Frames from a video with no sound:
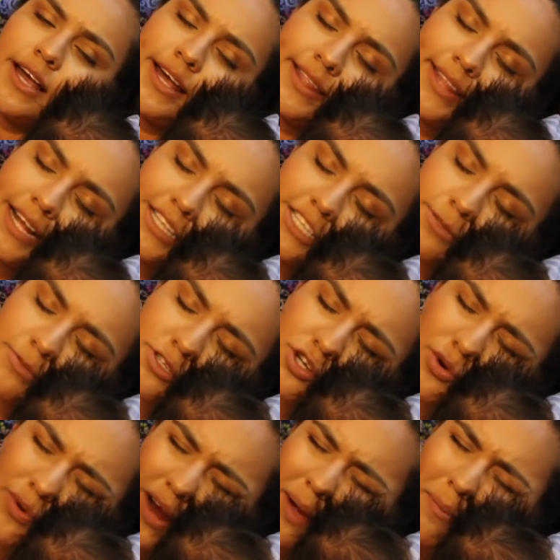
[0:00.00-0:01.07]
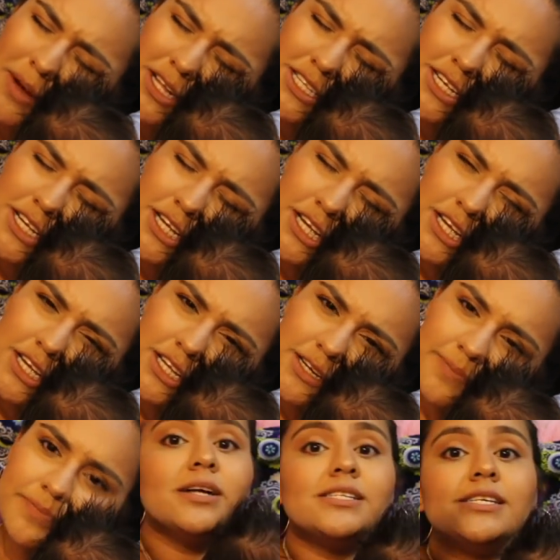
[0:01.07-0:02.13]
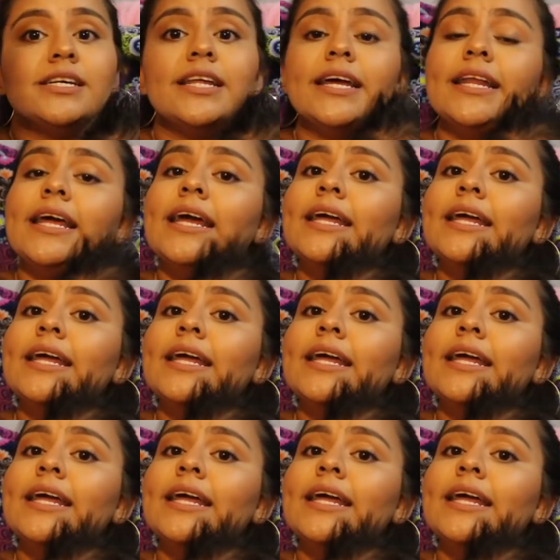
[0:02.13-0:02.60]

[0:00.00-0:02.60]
hit that subscribe button and